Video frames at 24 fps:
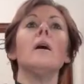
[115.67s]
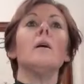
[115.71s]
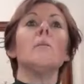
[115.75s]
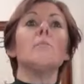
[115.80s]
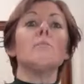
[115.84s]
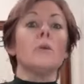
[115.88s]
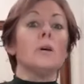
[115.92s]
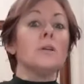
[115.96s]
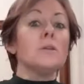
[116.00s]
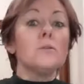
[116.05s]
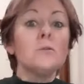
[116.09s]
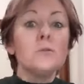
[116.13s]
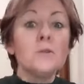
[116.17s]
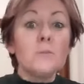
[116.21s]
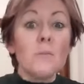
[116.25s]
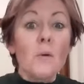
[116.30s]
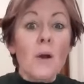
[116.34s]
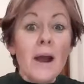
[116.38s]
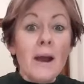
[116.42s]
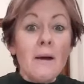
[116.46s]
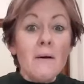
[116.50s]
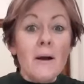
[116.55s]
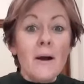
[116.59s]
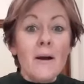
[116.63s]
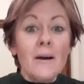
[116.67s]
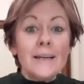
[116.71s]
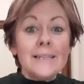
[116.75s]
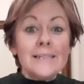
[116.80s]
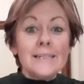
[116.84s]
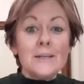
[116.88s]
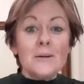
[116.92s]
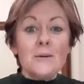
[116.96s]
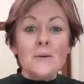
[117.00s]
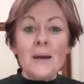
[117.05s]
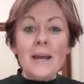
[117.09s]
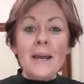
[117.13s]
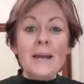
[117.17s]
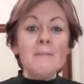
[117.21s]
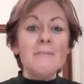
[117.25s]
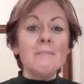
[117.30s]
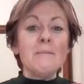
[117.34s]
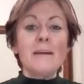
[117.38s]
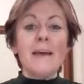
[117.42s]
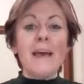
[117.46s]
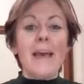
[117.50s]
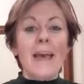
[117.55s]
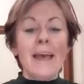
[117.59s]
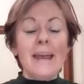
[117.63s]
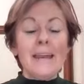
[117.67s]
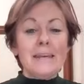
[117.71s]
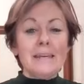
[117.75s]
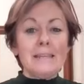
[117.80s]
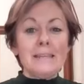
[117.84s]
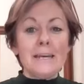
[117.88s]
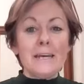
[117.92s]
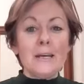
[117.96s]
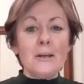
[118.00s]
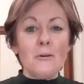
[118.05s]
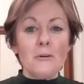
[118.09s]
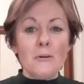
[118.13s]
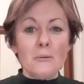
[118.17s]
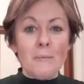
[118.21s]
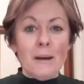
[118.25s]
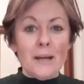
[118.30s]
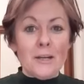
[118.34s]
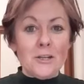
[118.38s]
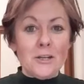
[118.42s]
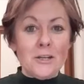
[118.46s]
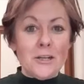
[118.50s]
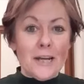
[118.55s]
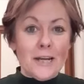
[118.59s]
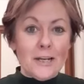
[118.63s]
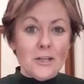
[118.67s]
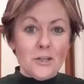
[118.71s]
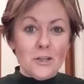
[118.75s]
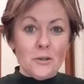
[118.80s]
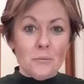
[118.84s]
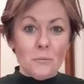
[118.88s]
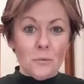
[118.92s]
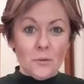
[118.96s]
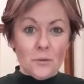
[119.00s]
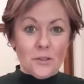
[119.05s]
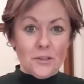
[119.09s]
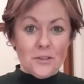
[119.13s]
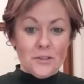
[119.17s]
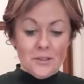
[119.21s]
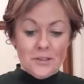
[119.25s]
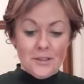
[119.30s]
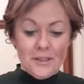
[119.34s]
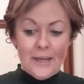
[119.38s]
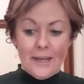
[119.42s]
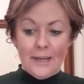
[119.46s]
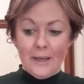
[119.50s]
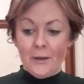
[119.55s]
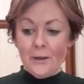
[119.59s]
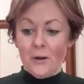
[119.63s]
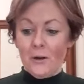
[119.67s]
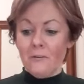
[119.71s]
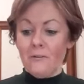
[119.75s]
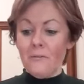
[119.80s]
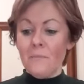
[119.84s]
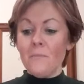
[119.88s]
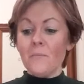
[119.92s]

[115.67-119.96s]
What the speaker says: Brussels sprout ice cream, anything your imagination wants to think of.